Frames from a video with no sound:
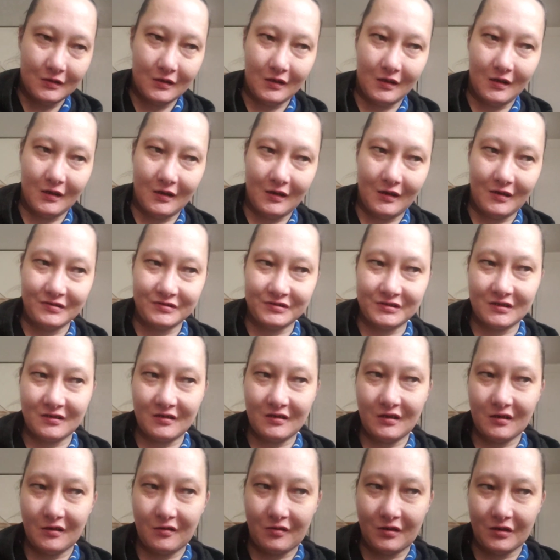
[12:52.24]
And I still
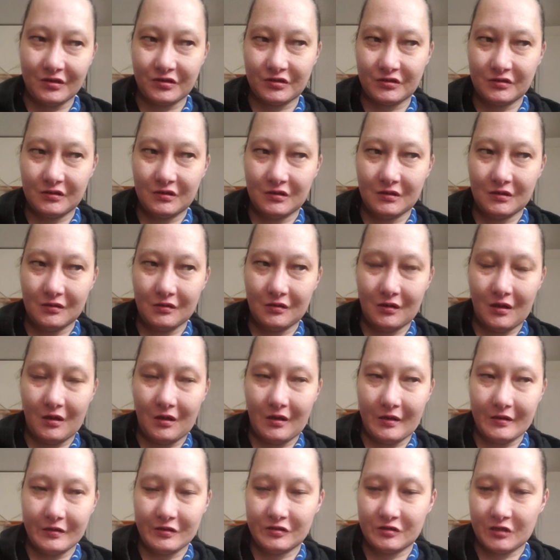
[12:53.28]
like watching
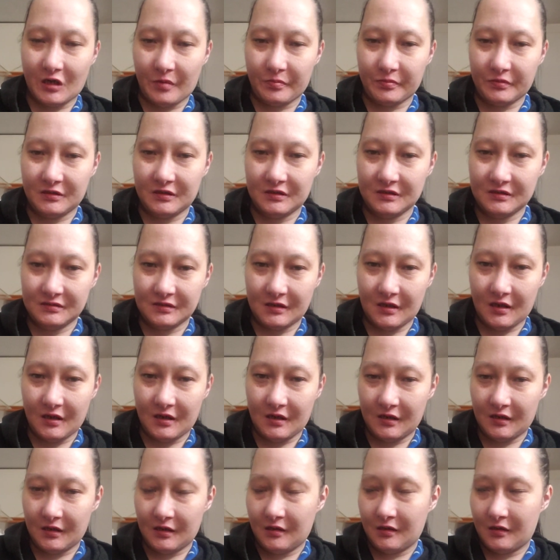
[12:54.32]
uh, the Japanese
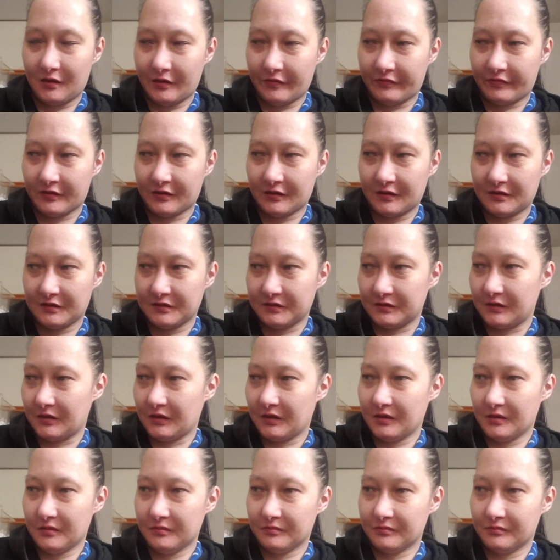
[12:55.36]
guy. I forget his
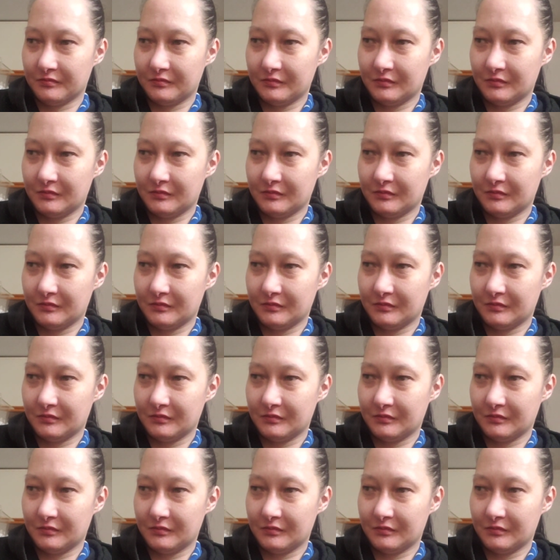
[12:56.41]
name.